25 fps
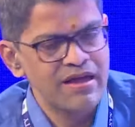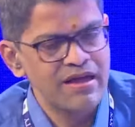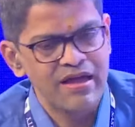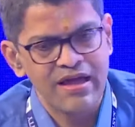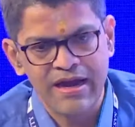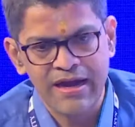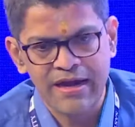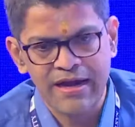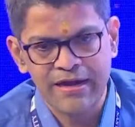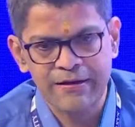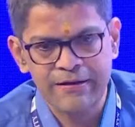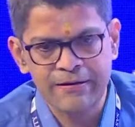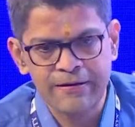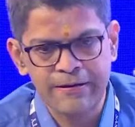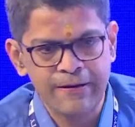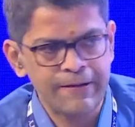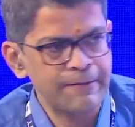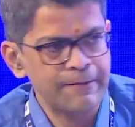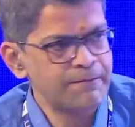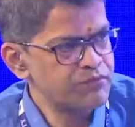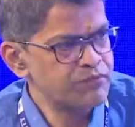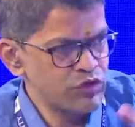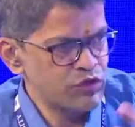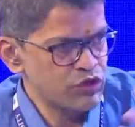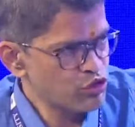And uh,
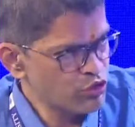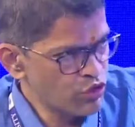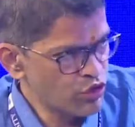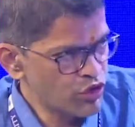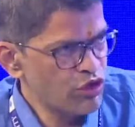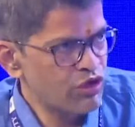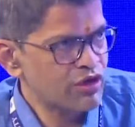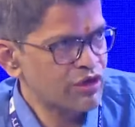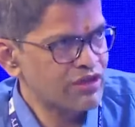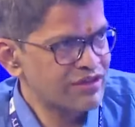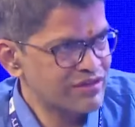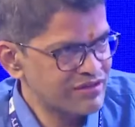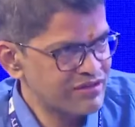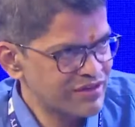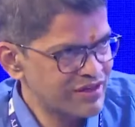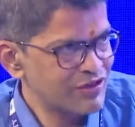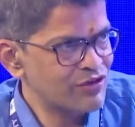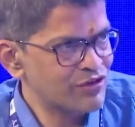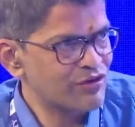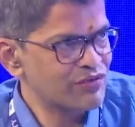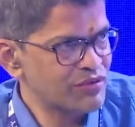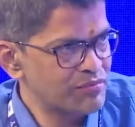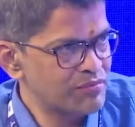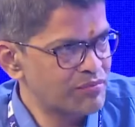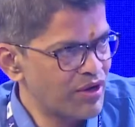you are all at the thick
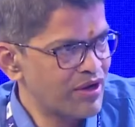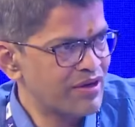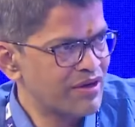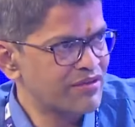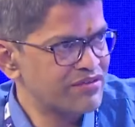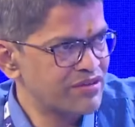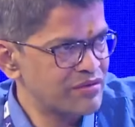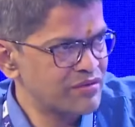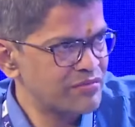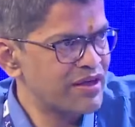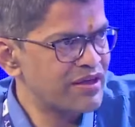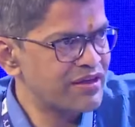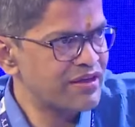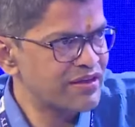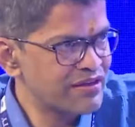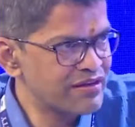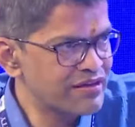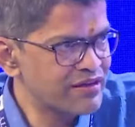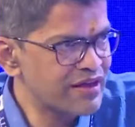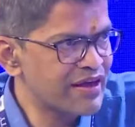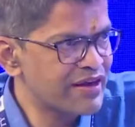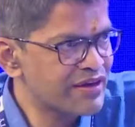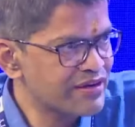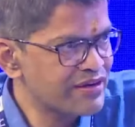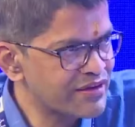of the policy making
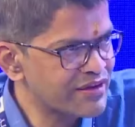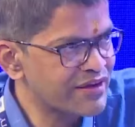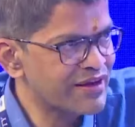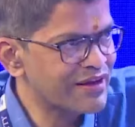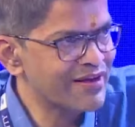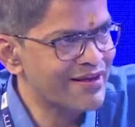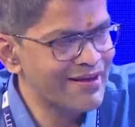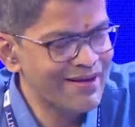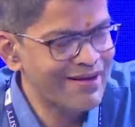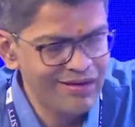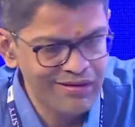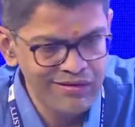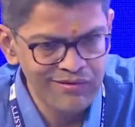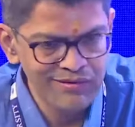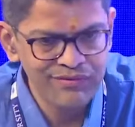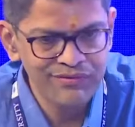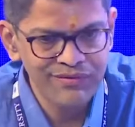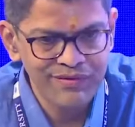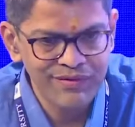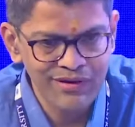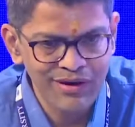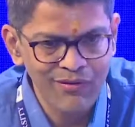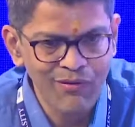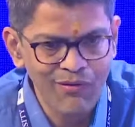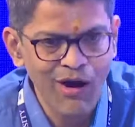there at the NIRF.
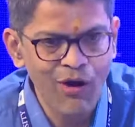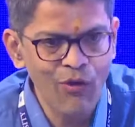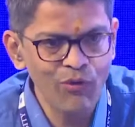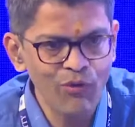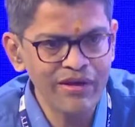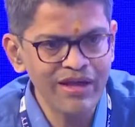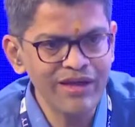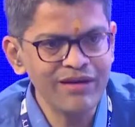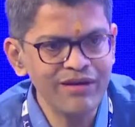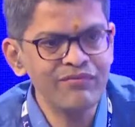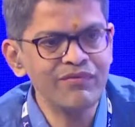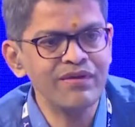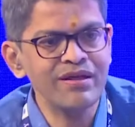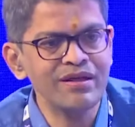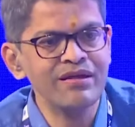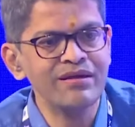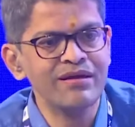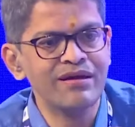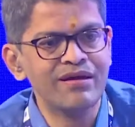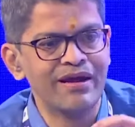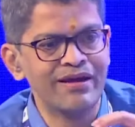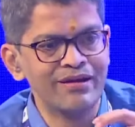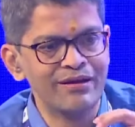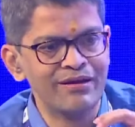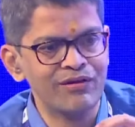Now, how can we
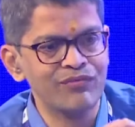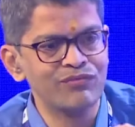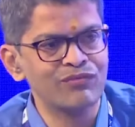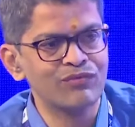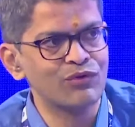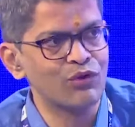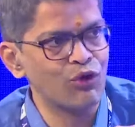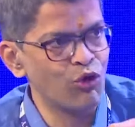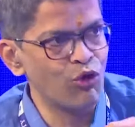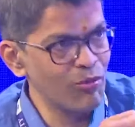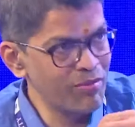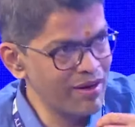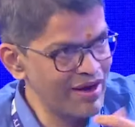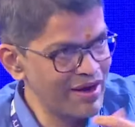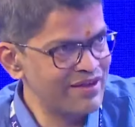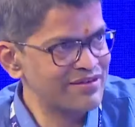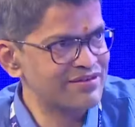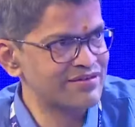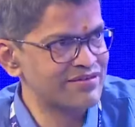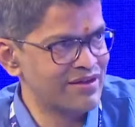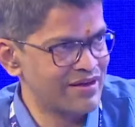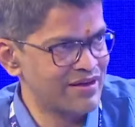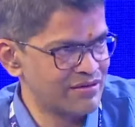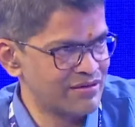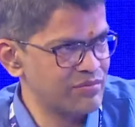kind of
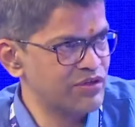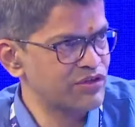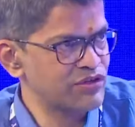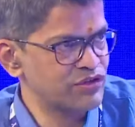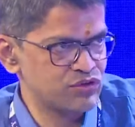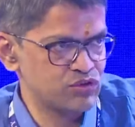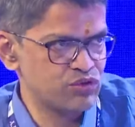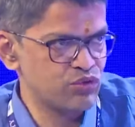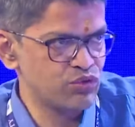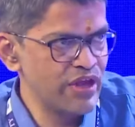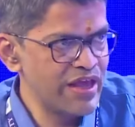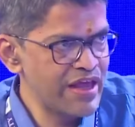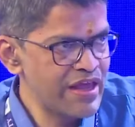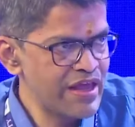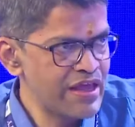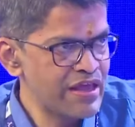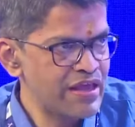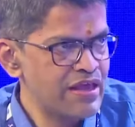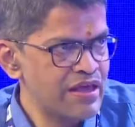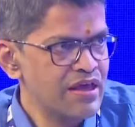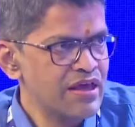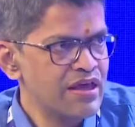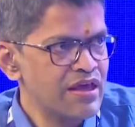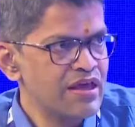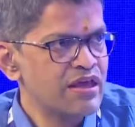globalize that? Because today,
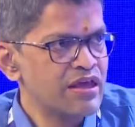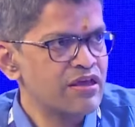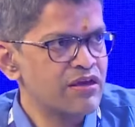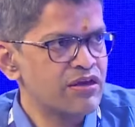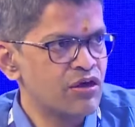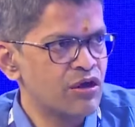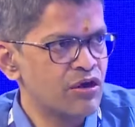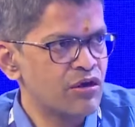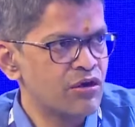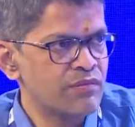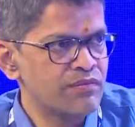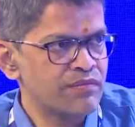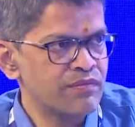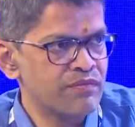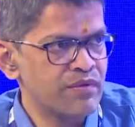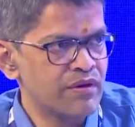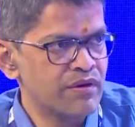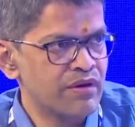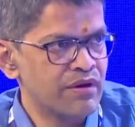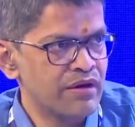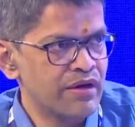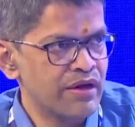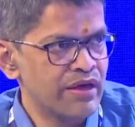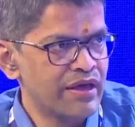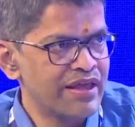you know,
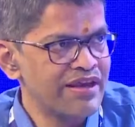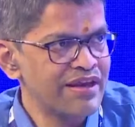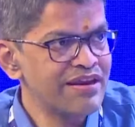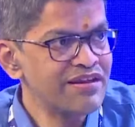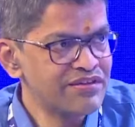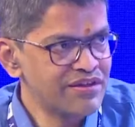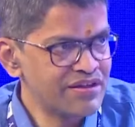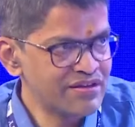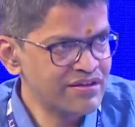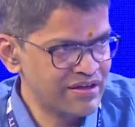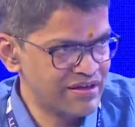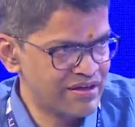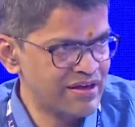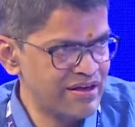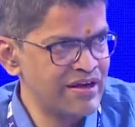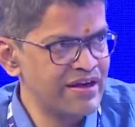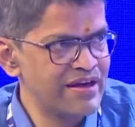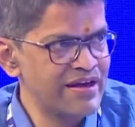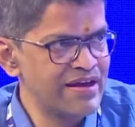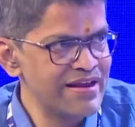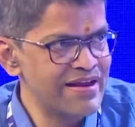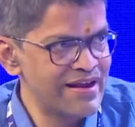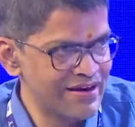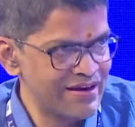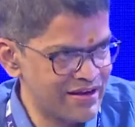uh, anything that
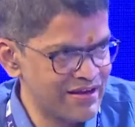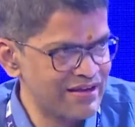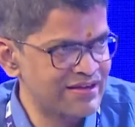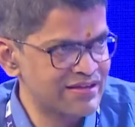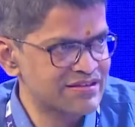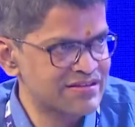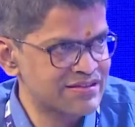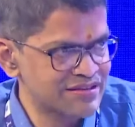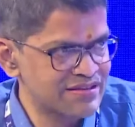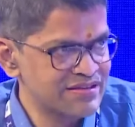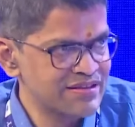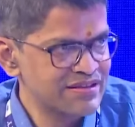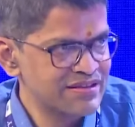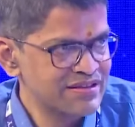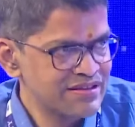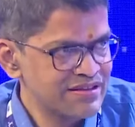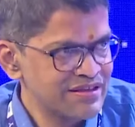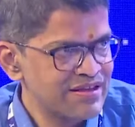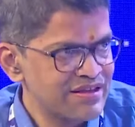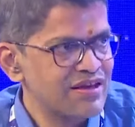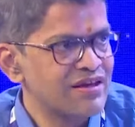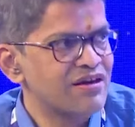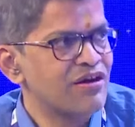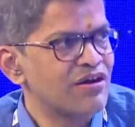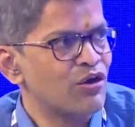India does
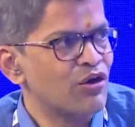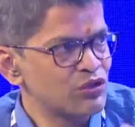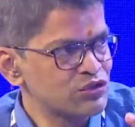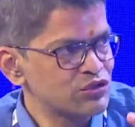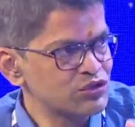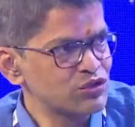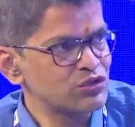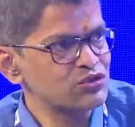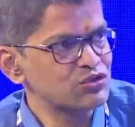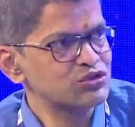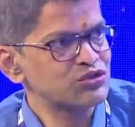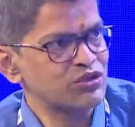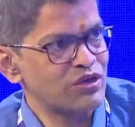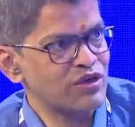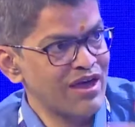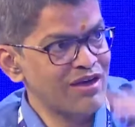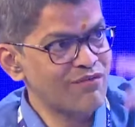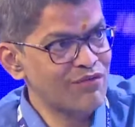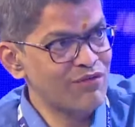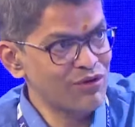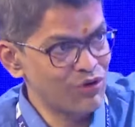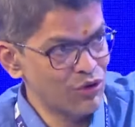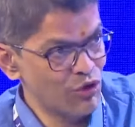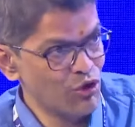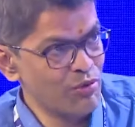also should have
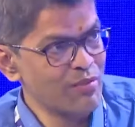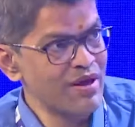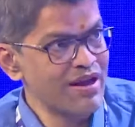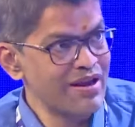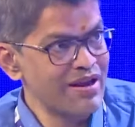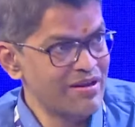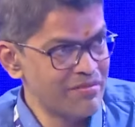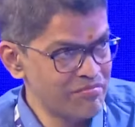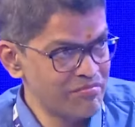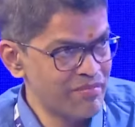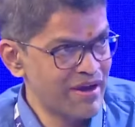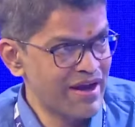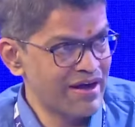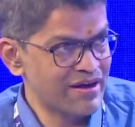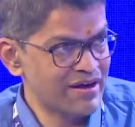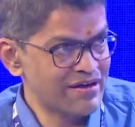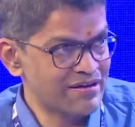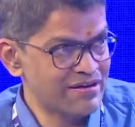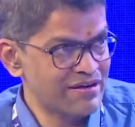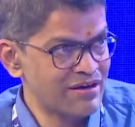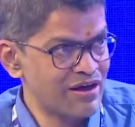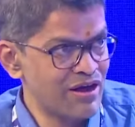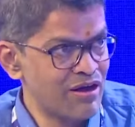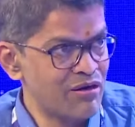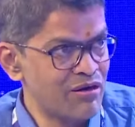a global impact.
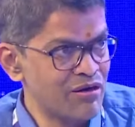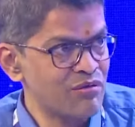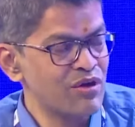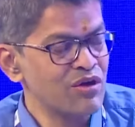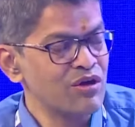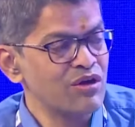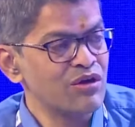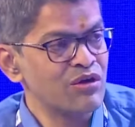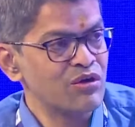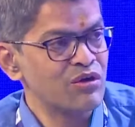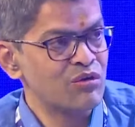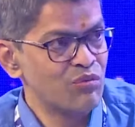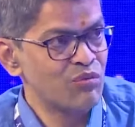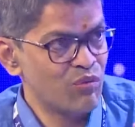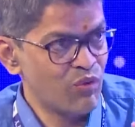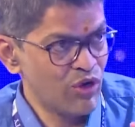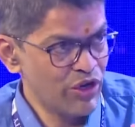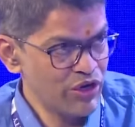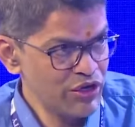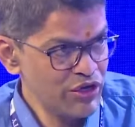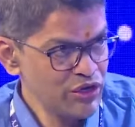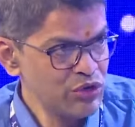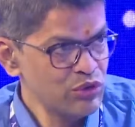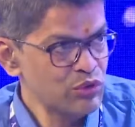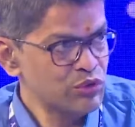And now,
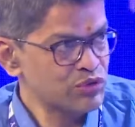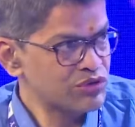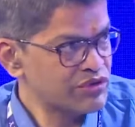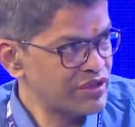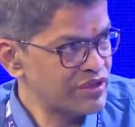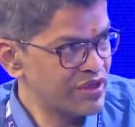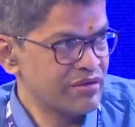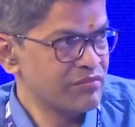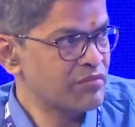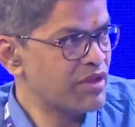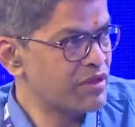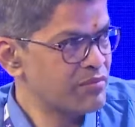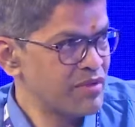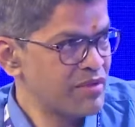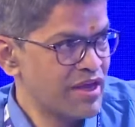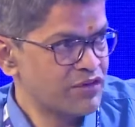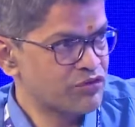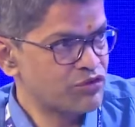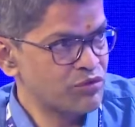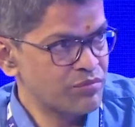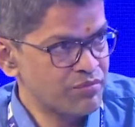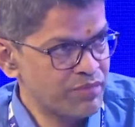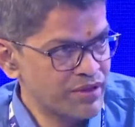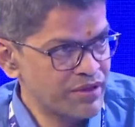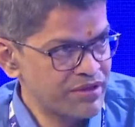what do you think? Maybe I
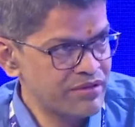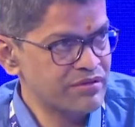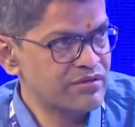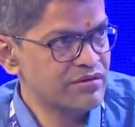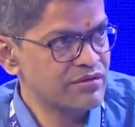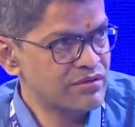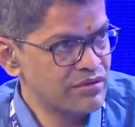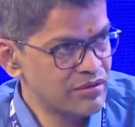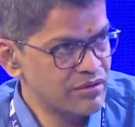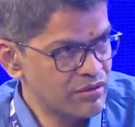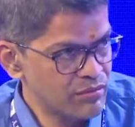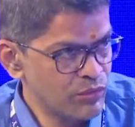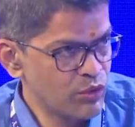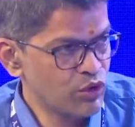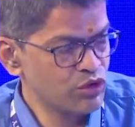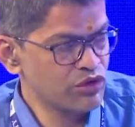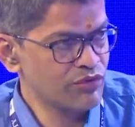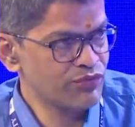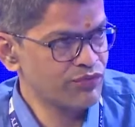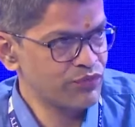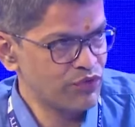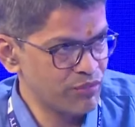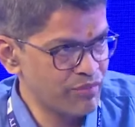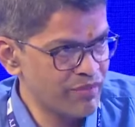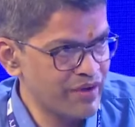should pick both
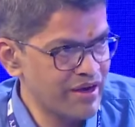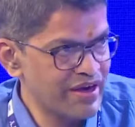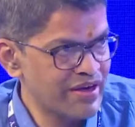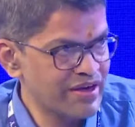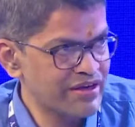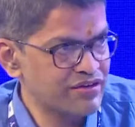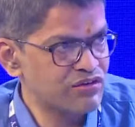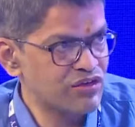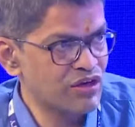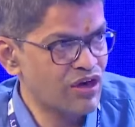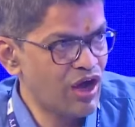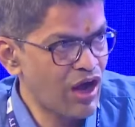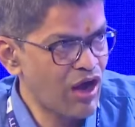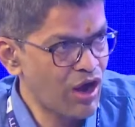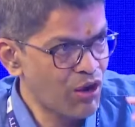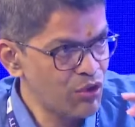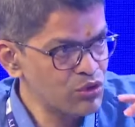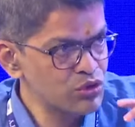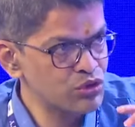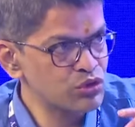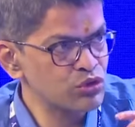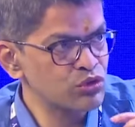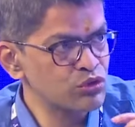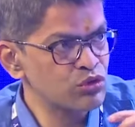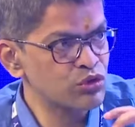of your brains on how
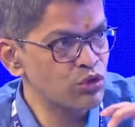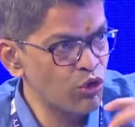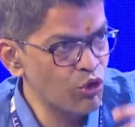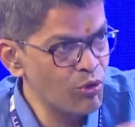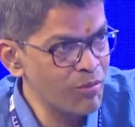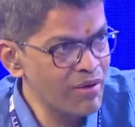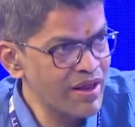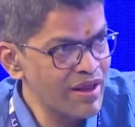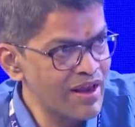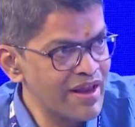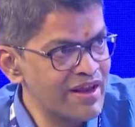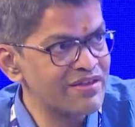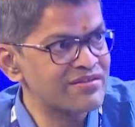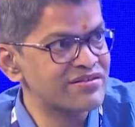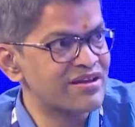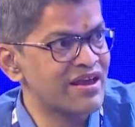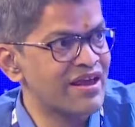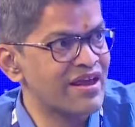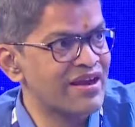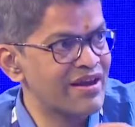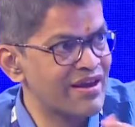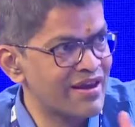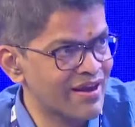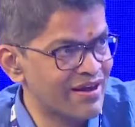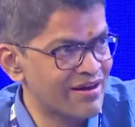to globalize
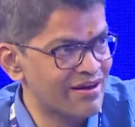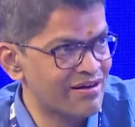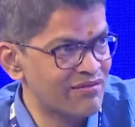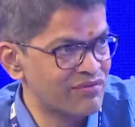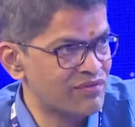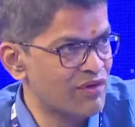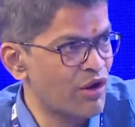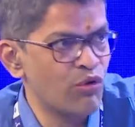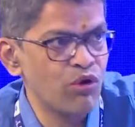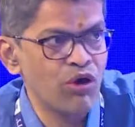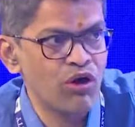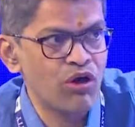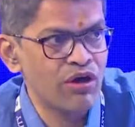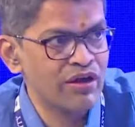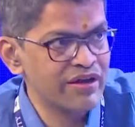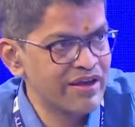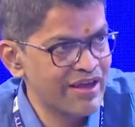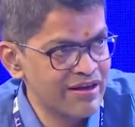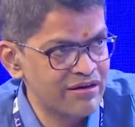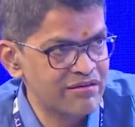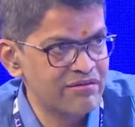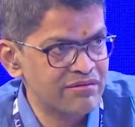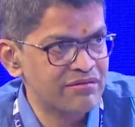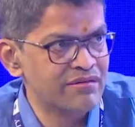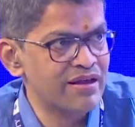NIRF. How long
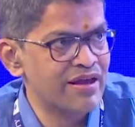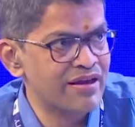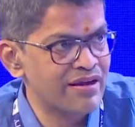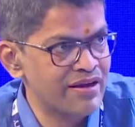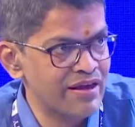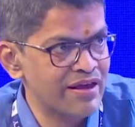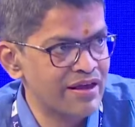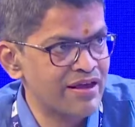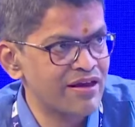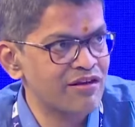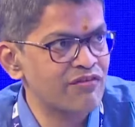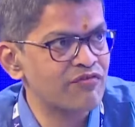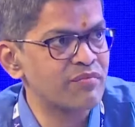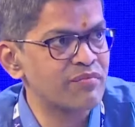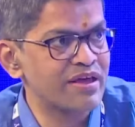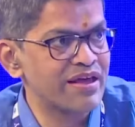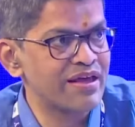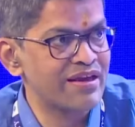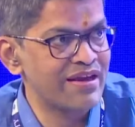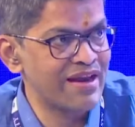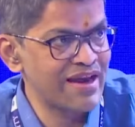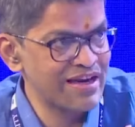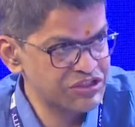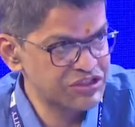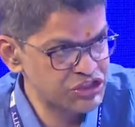can NIRF be a
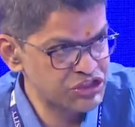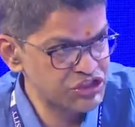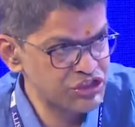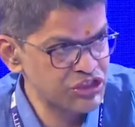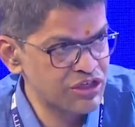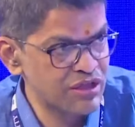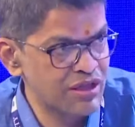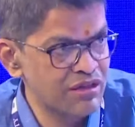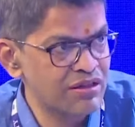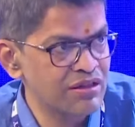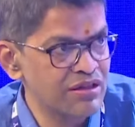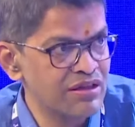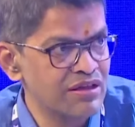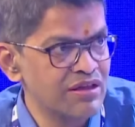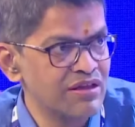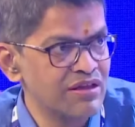national